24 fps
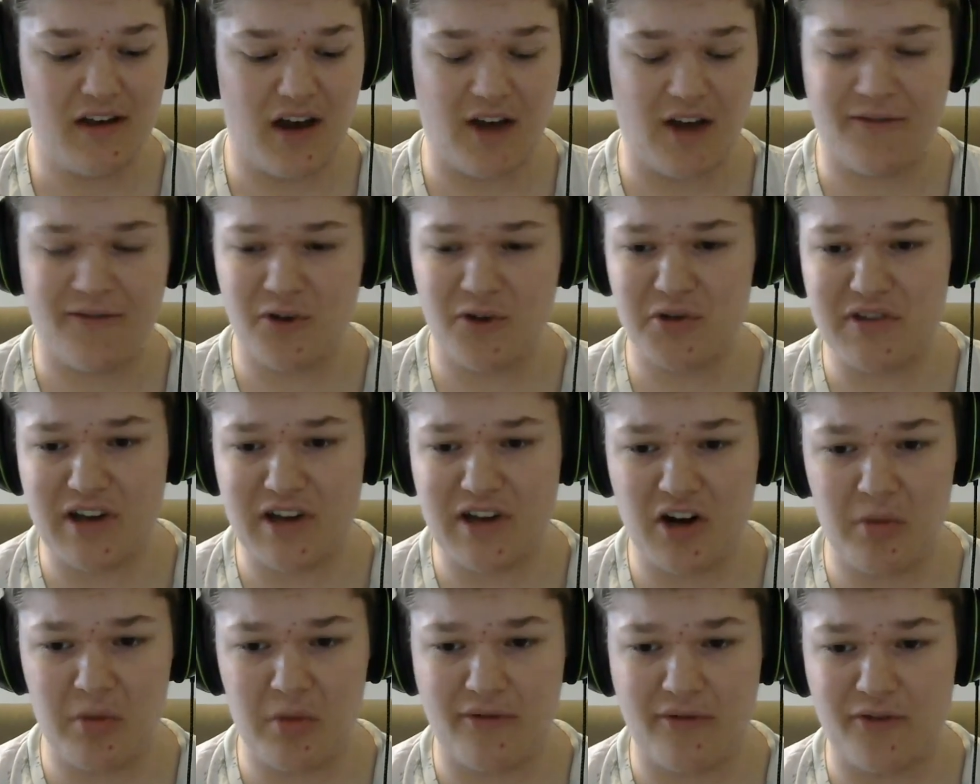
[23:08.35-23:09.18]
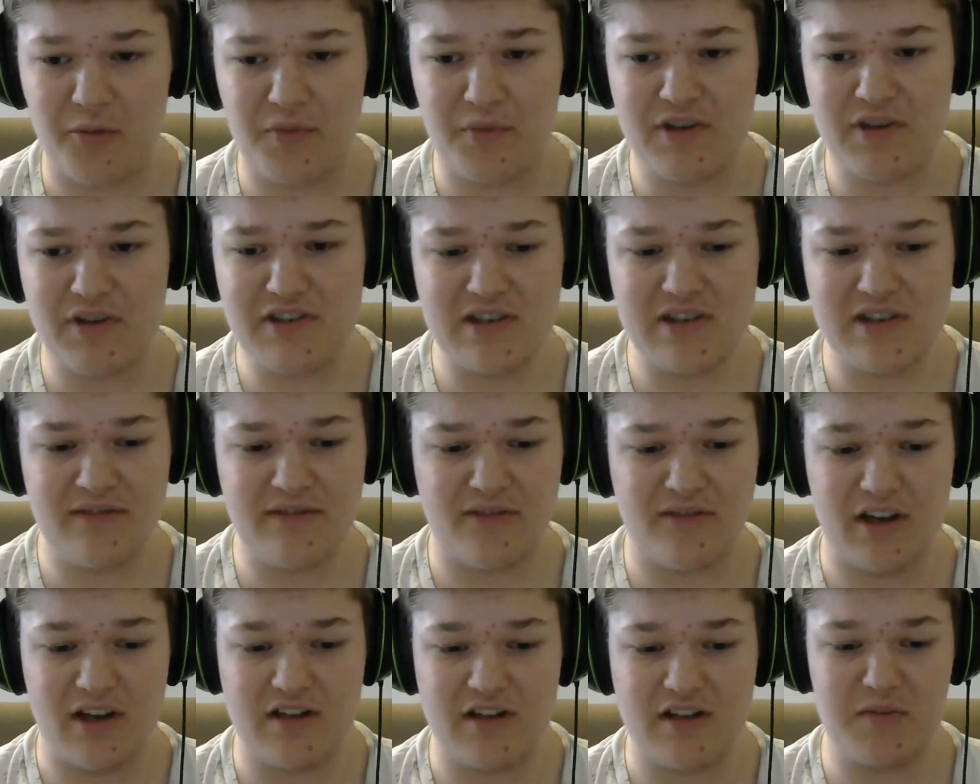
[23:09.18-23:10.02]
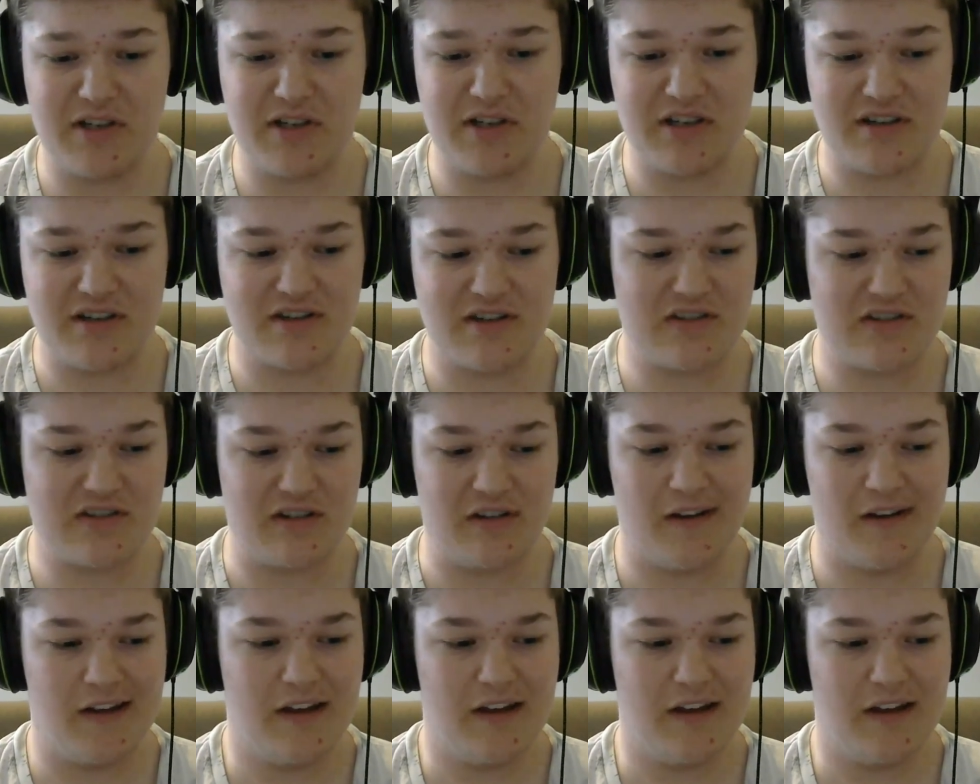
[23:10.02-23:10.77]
I feel terrible for P C fans, because